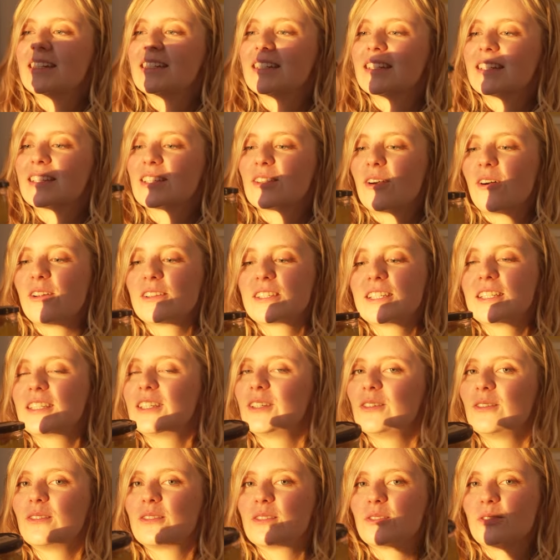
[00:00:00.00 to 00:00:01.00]
salted
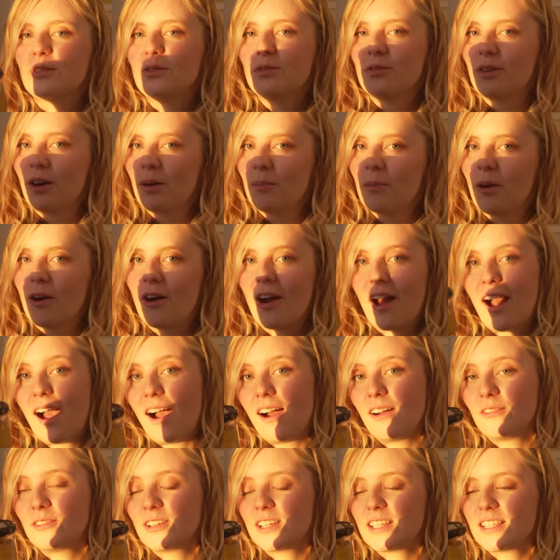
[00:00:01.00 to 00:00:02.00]
yuzu from her
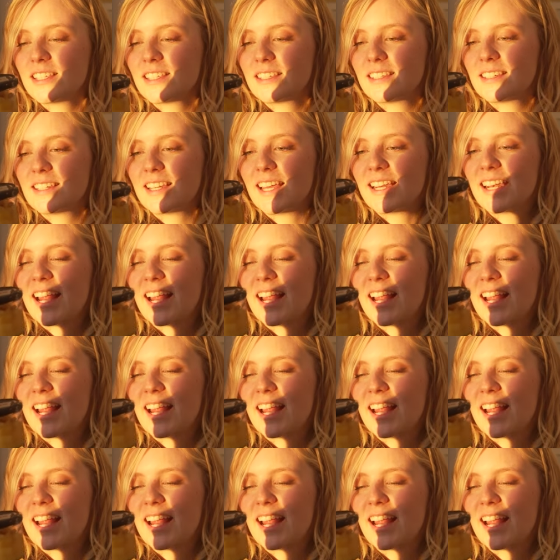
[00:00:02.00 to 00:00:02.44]
harvest.